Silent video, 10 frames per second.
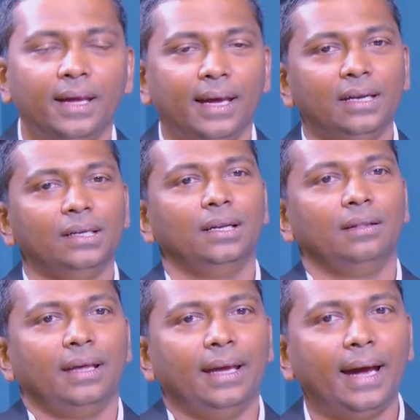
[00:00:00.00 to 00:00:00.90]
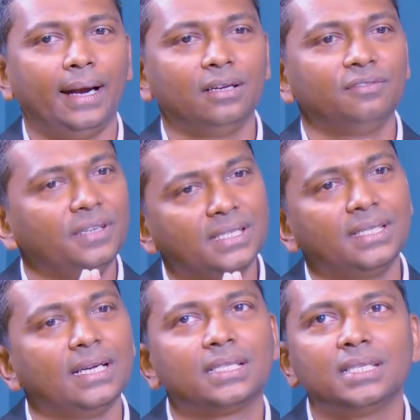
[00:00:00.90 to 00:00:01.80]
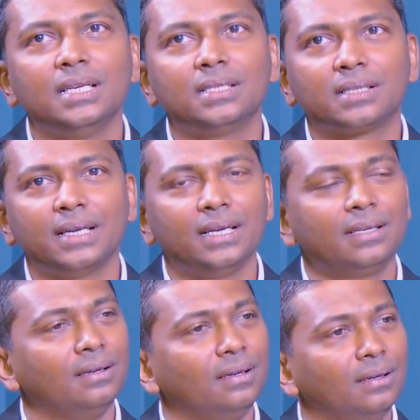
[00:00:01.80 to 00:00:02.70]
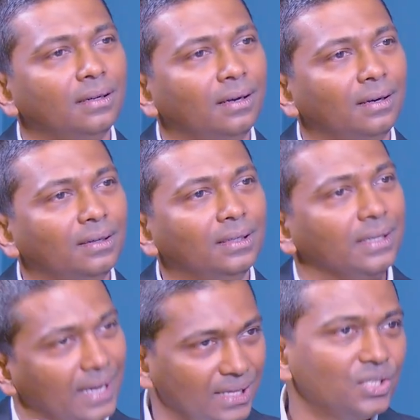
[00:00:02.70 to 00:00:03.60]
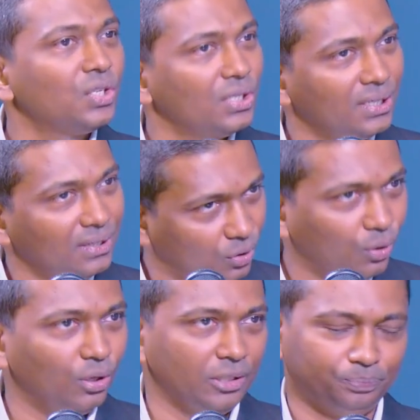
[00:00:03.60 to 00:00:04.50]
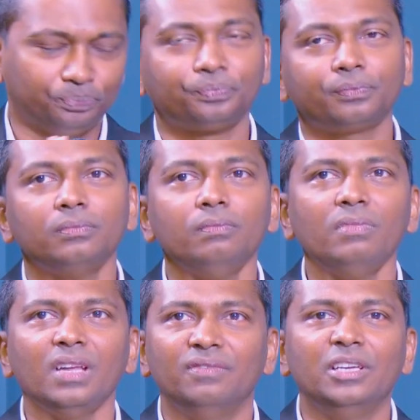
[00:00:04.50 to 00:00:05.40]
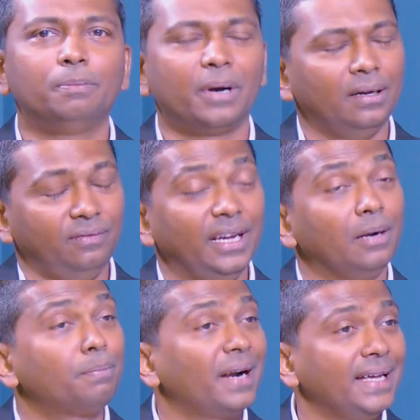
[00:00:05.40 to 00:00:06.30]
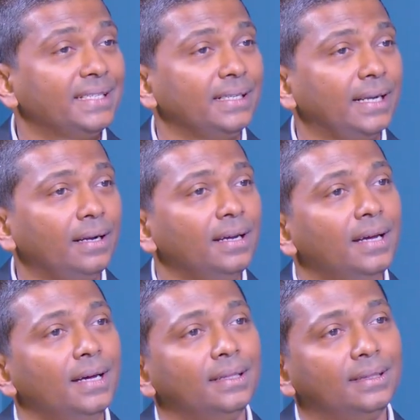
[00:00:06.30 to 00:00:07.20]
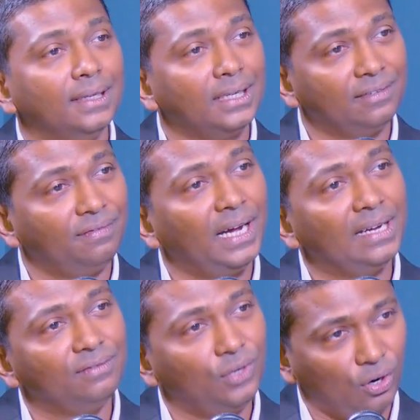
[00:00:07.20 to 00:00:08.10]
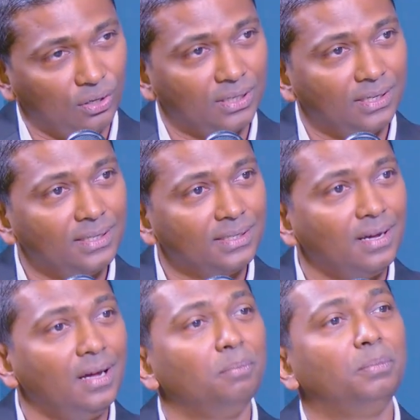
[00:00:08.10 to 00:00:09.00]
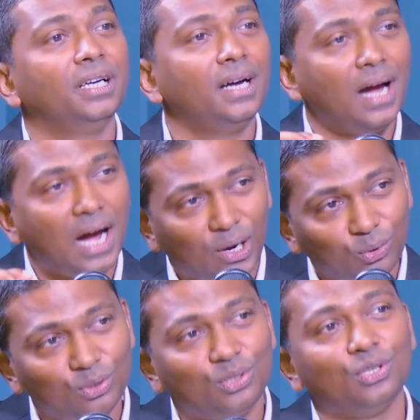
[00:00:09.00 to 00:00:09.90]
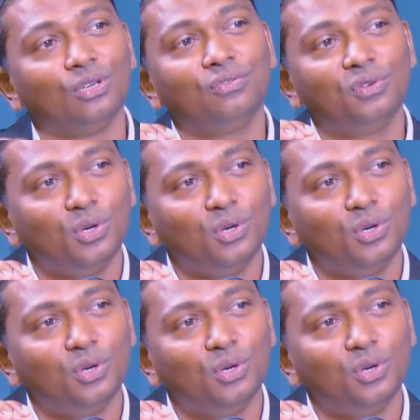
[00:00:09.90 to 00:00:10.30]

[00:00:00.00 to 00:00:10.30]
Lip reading: And they had a fixed exchange rate against gold. We had priced it at $35 per ounce of